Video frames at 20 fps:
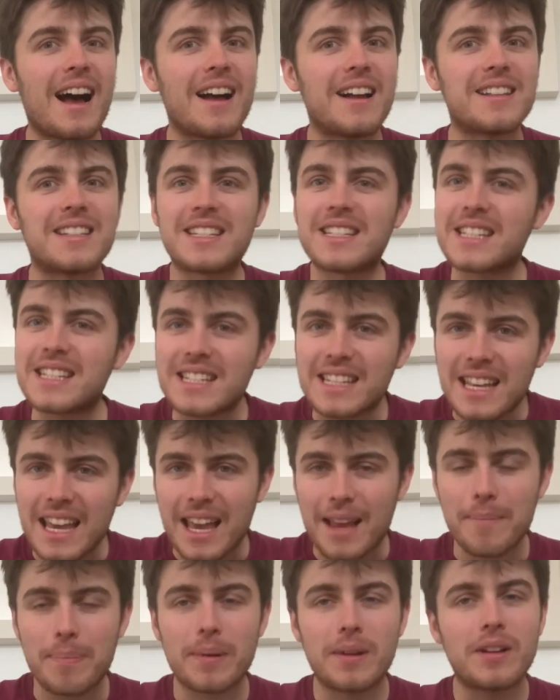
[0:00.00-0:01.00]

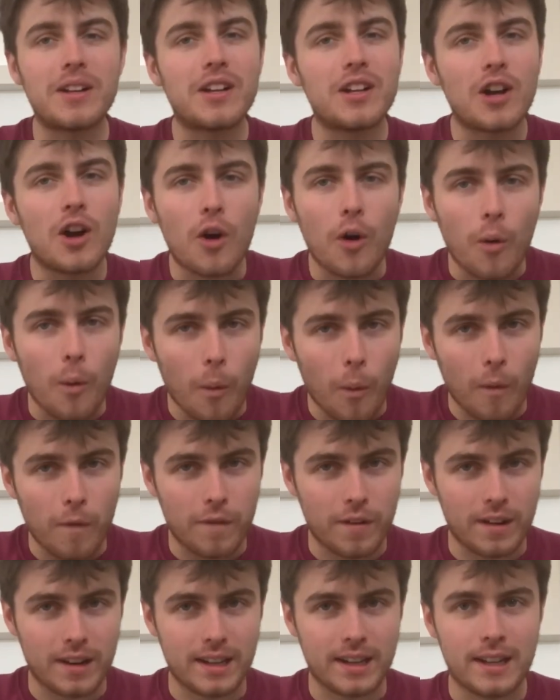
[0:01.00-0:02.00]
skip
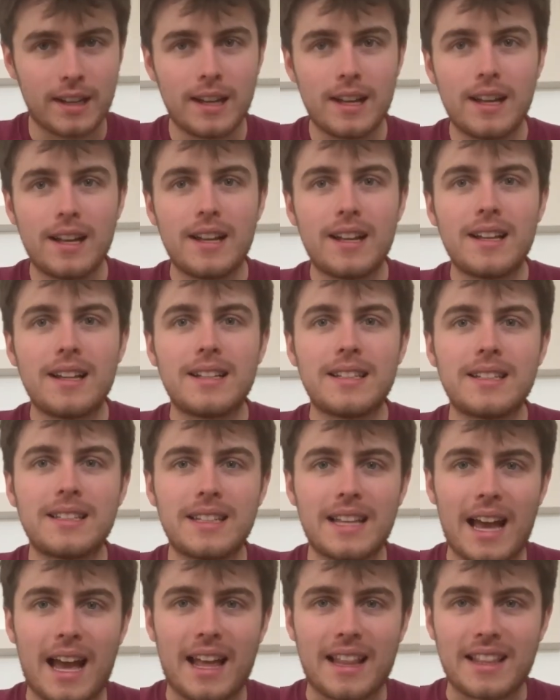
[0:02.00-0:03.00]
awfully.
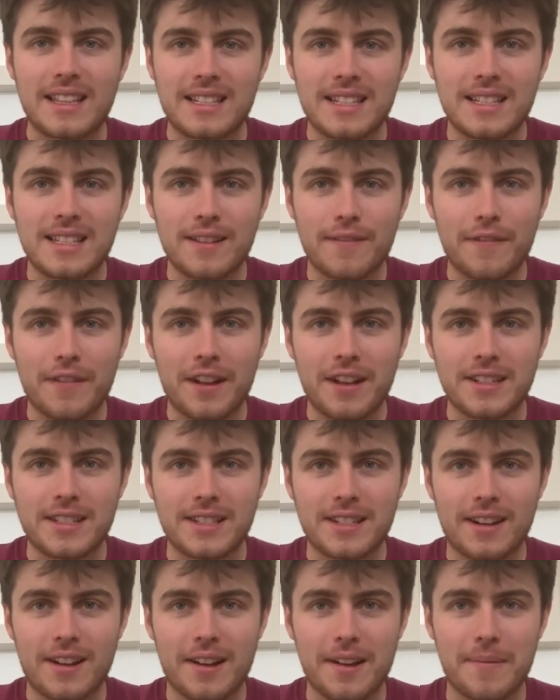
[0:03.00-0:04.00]
Yeah, this is the first
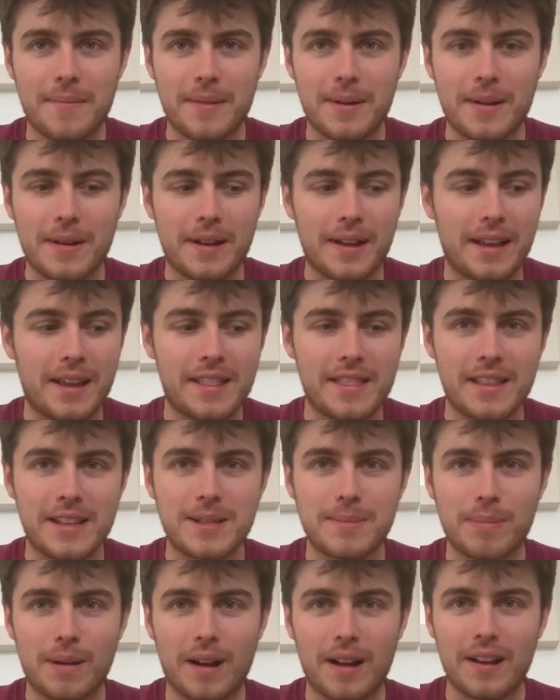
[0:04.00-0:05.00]
time in this
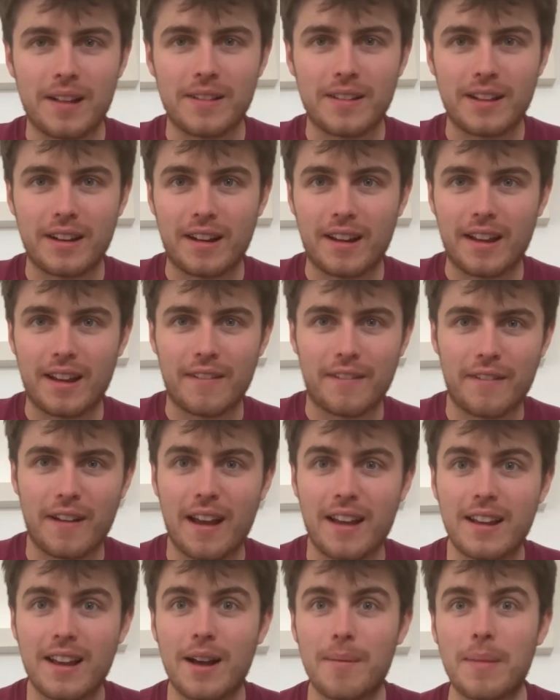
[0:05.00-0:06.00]
pile that I
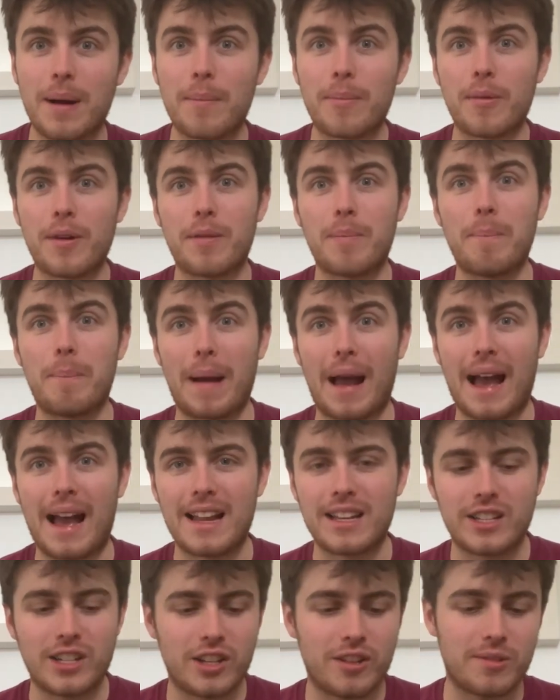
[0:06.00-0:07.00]
have come up with
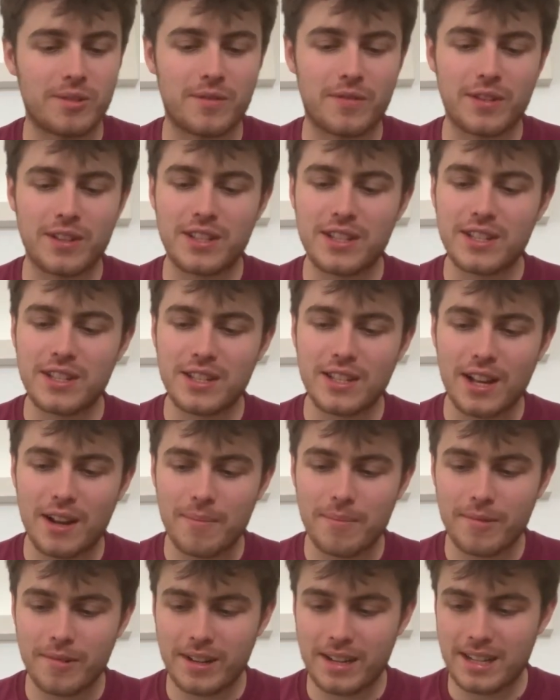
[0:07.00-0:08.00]
bad news. For
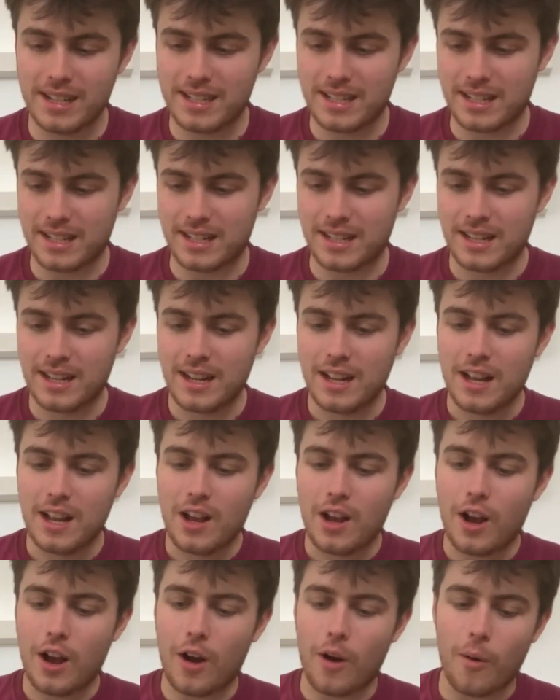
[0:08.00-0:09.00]
some reason,
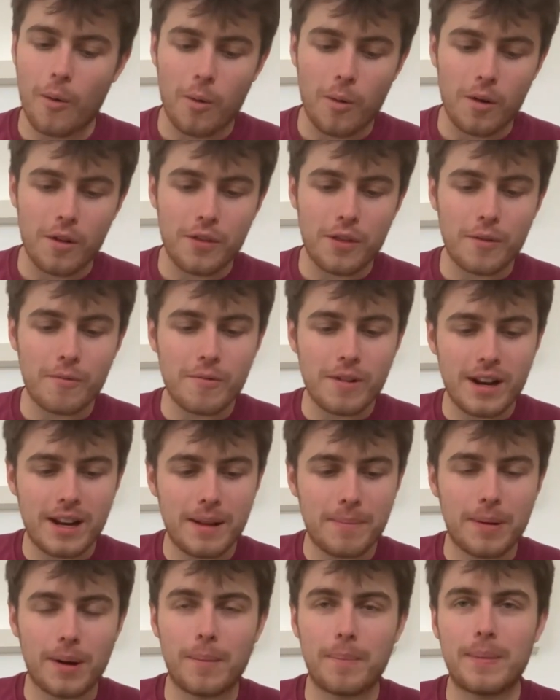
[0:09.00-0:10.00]
all of the
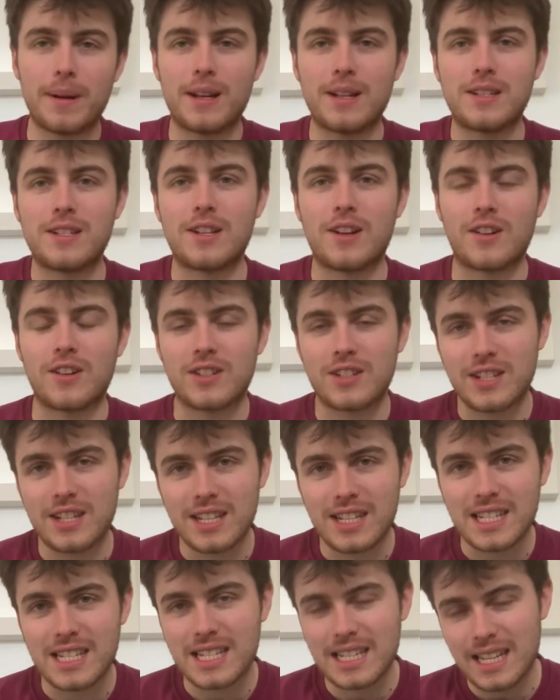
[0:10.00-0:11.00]
really popular songs
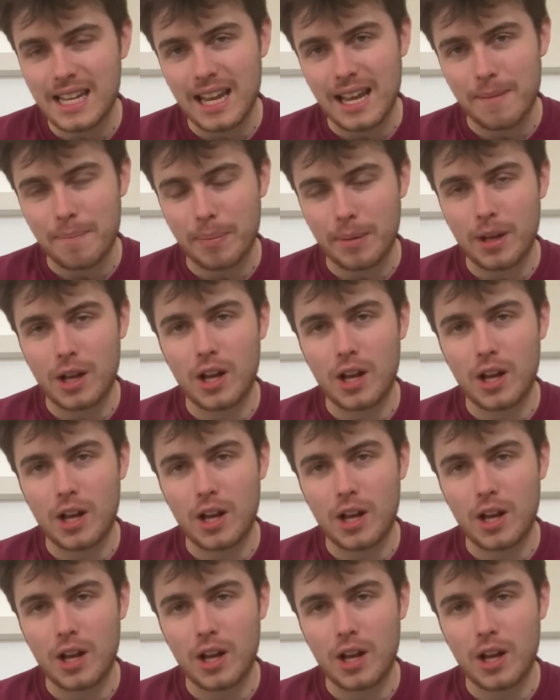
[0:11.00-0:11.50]
skip